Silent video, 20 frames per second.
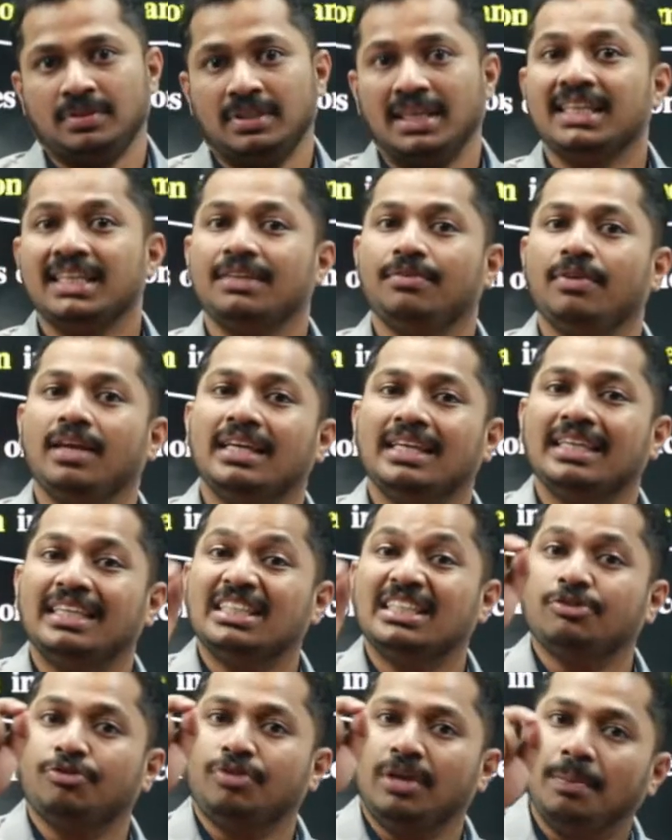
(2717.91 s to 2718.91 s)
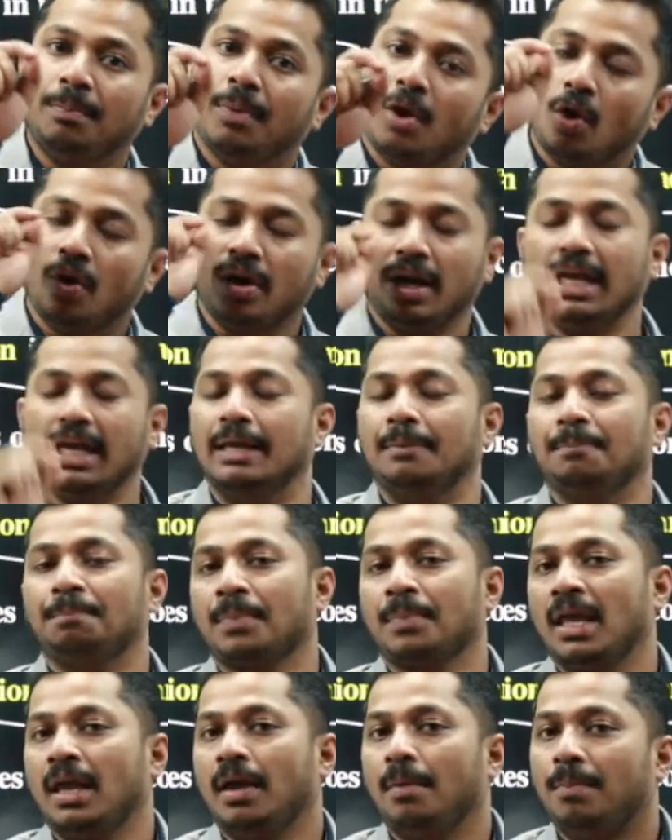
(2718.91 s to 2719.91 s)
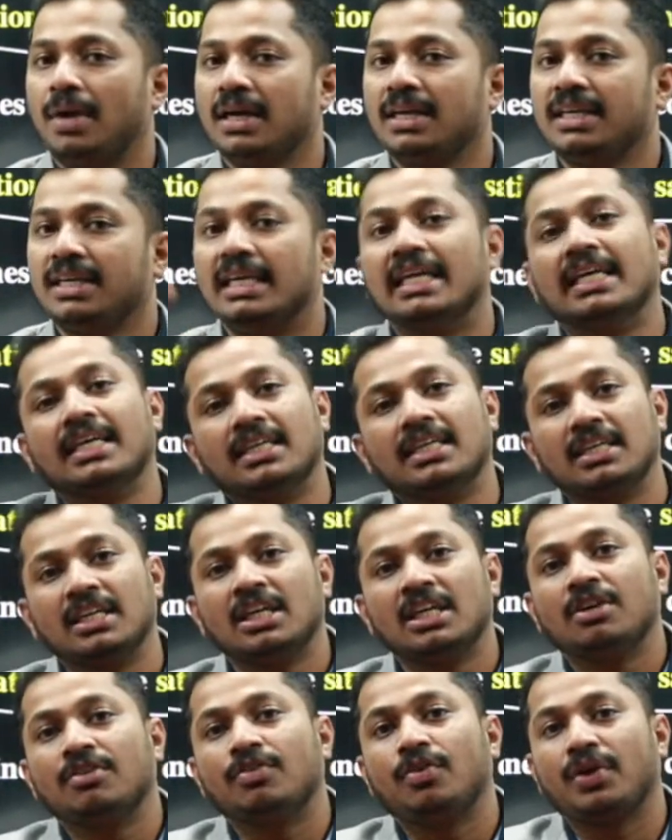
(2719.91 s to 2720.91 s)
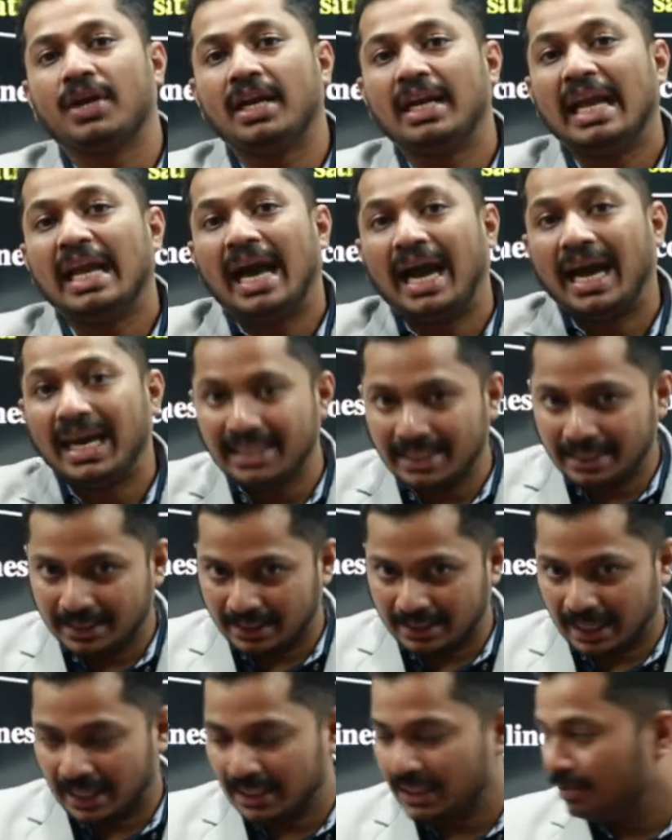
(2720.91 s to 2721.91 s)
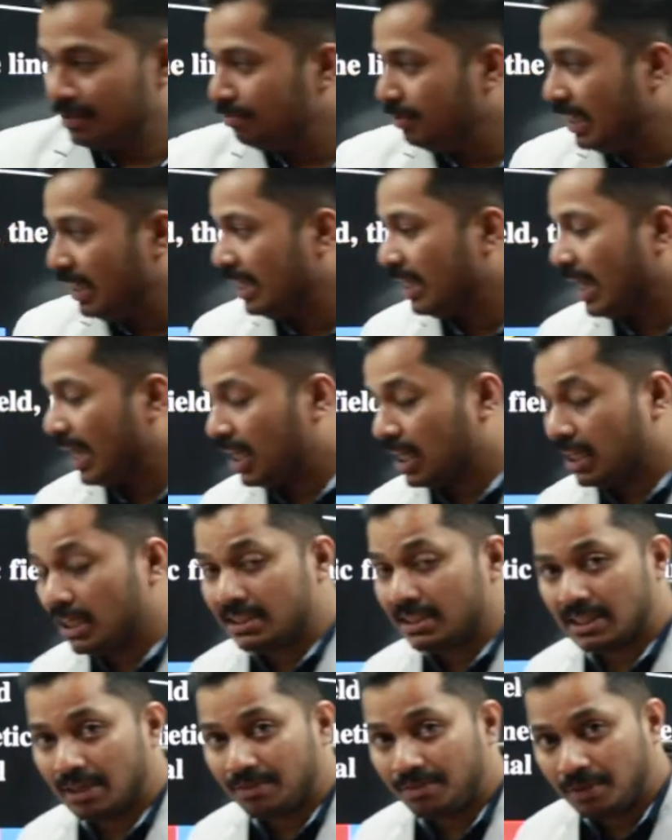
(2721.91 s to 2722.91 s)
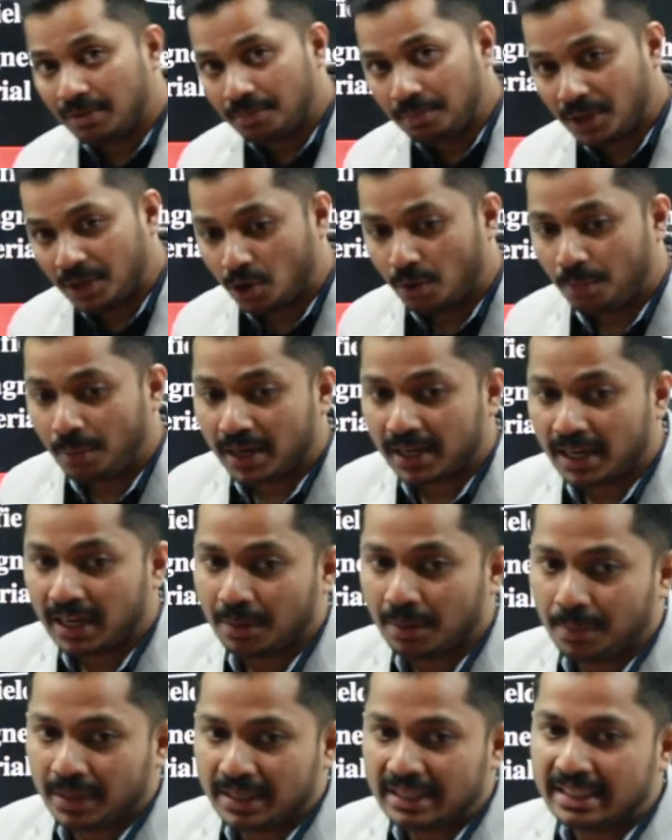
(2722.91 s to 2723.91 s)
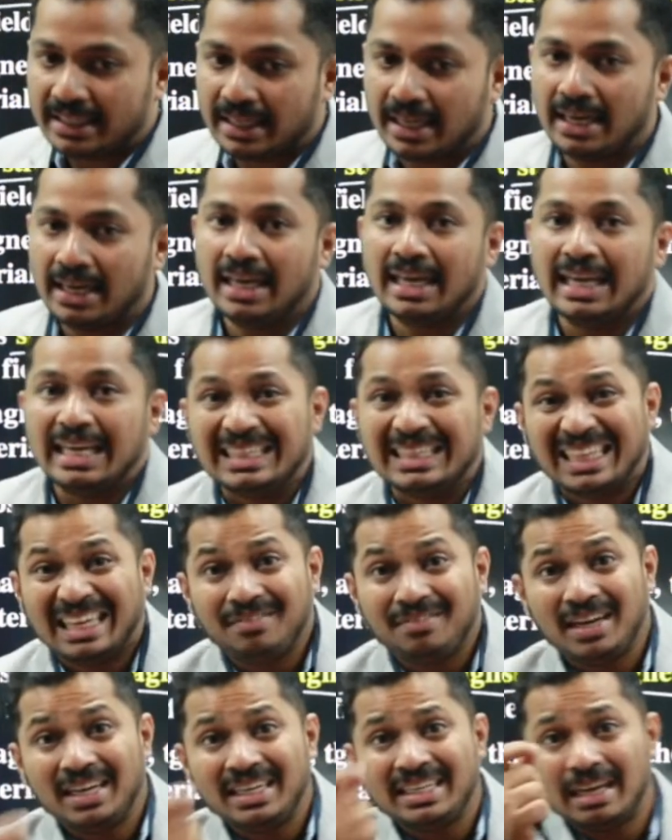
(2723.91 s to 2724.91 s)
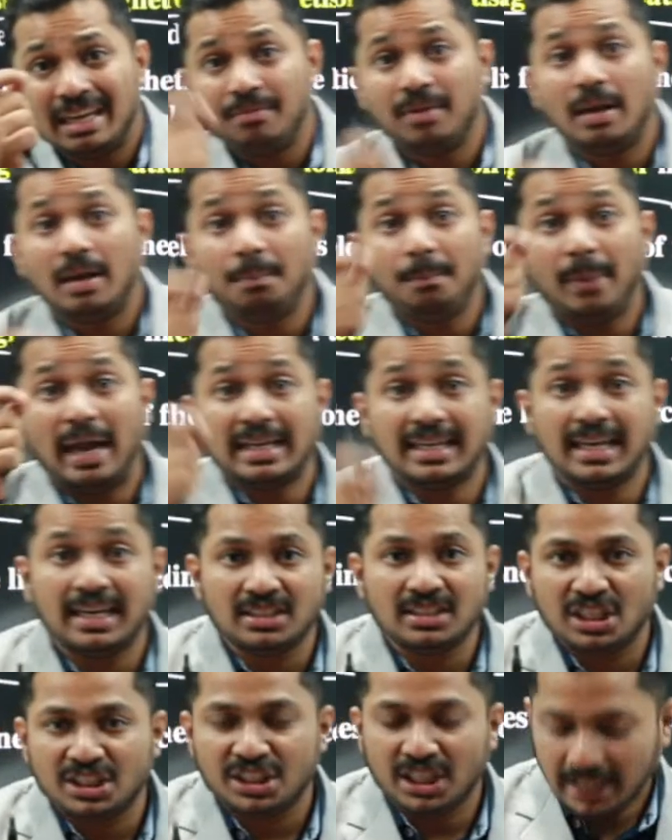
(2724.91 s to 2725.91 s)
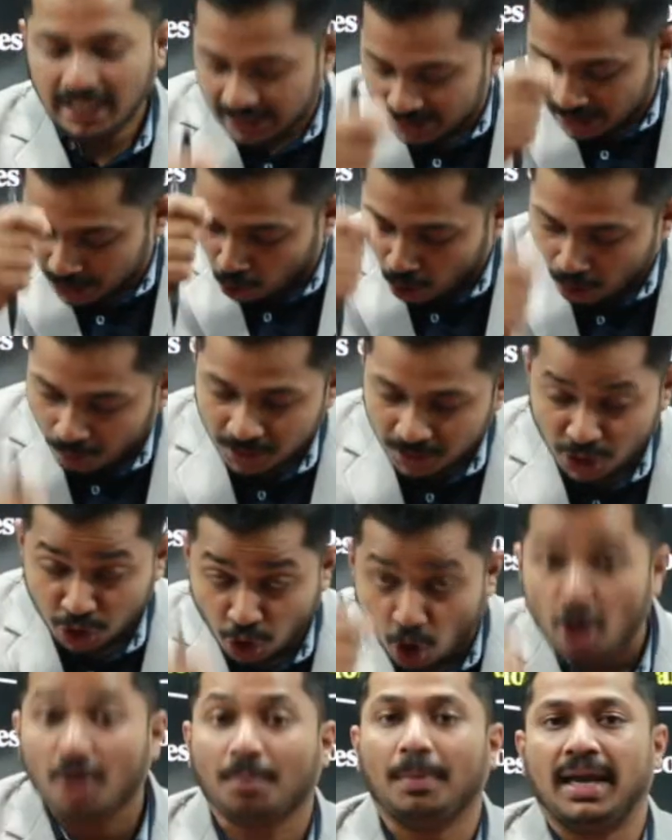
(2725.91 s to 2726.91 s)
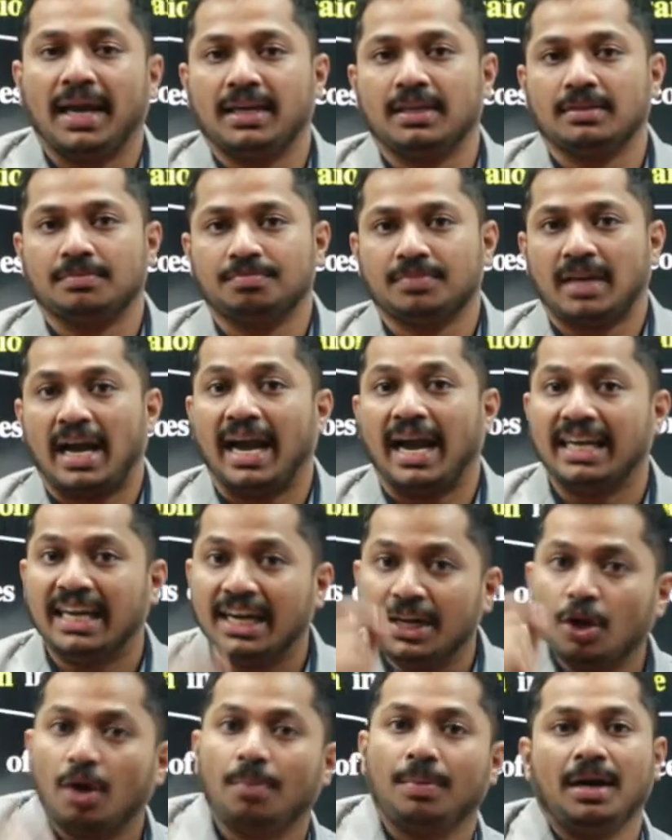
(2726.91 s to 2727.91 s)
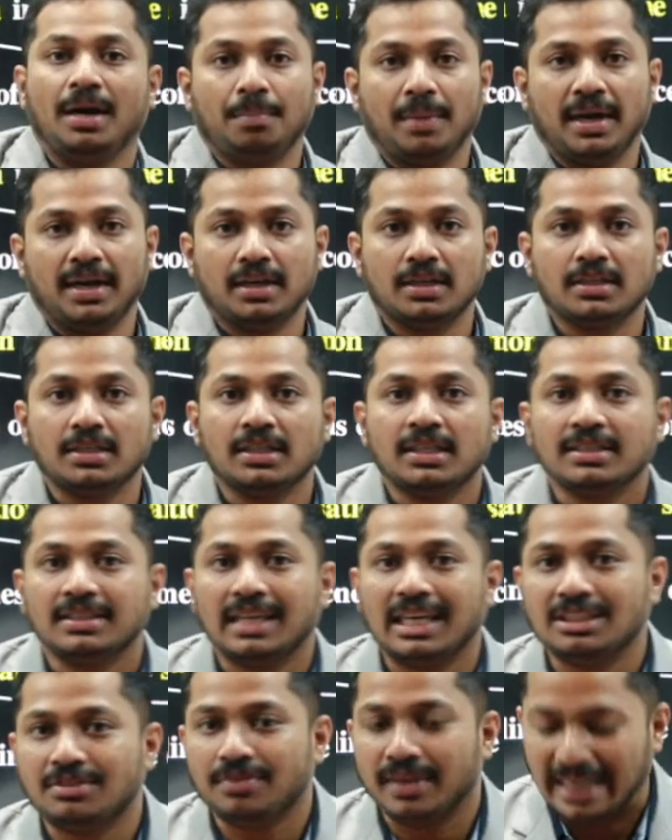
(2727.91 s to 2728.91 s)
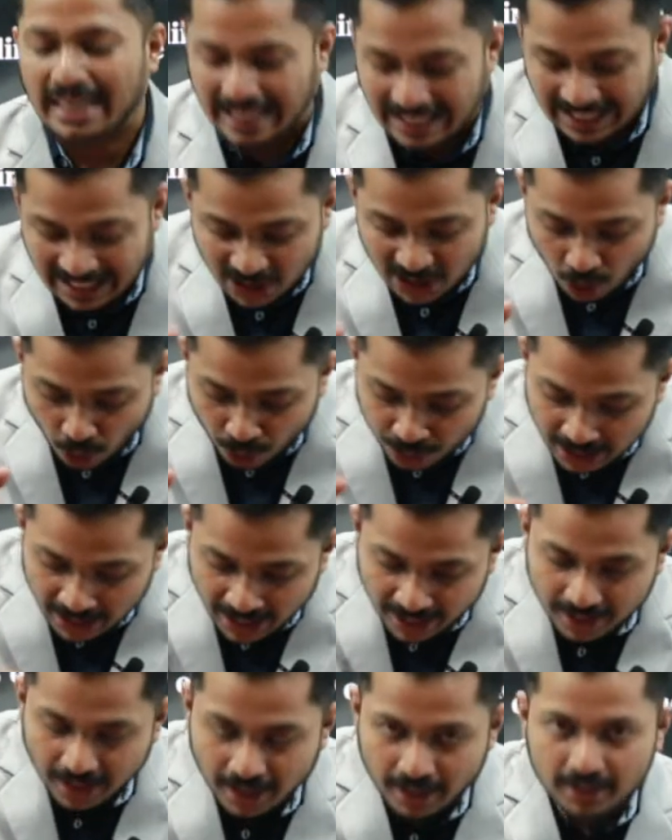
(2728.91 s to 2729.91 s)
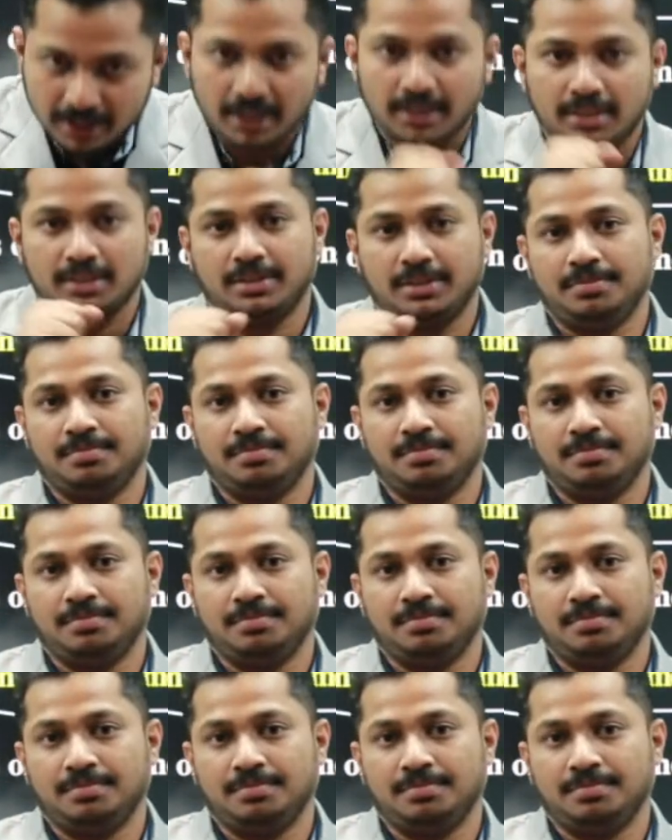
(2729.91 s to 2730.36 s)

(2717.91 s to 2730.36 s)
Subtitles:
It is feeble only. But here, for an iron being iron is a ferromagnetic material, they will develop magnetization in the strong manner, highly dominant manner. That's why it is strongly attracted.